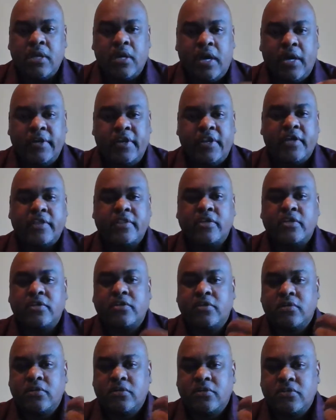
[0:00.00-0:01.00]
Another
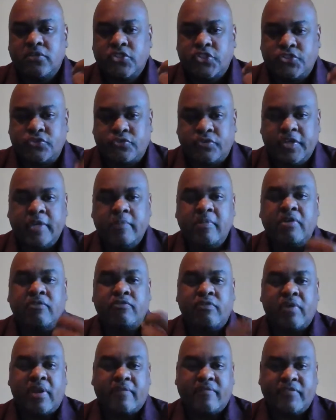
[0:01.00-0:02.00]
stream
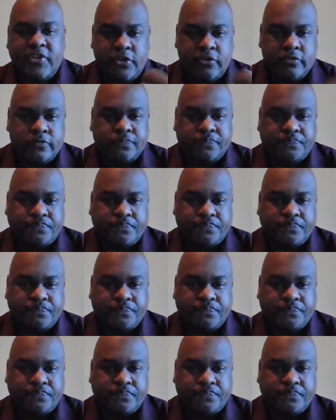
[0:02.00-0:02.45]
of revenue.